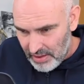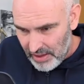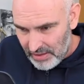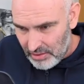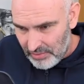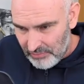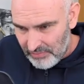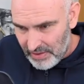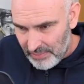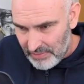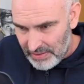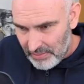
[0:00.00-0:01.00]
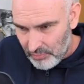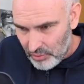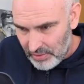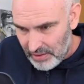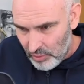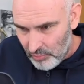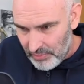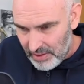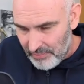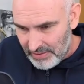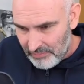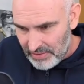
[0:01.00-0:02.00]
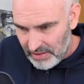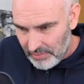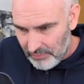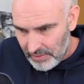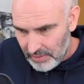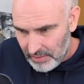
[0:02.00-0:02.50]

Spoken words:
I shouldn't free up the d-pawn and open up his bishop.